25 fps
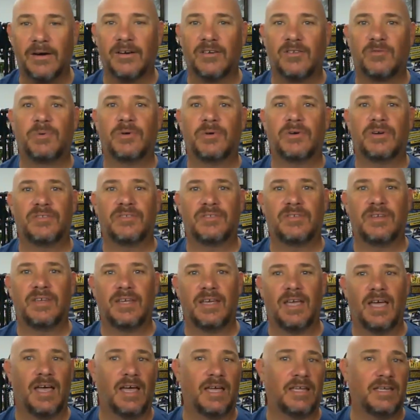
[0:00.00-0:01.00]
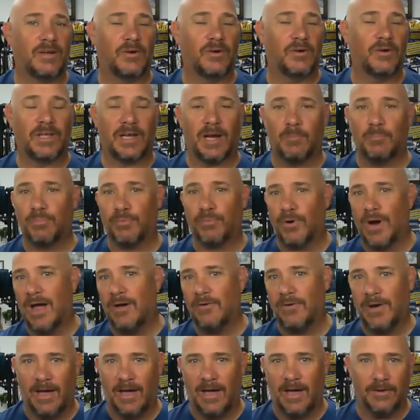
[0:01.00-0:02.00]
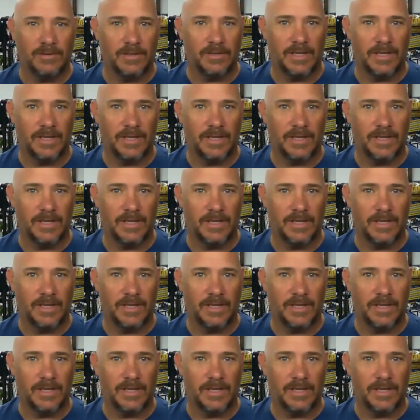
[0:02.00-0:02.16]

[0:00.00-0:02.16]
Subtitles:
experiencing, like a brownout.